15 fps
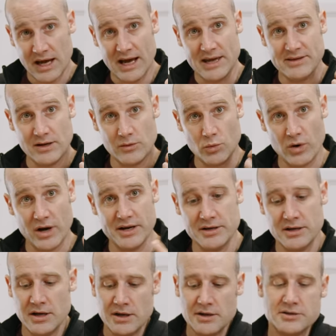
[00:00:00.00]
and then one
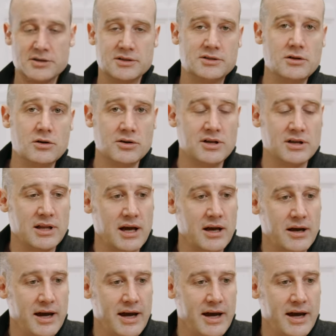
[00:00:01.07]
to circular.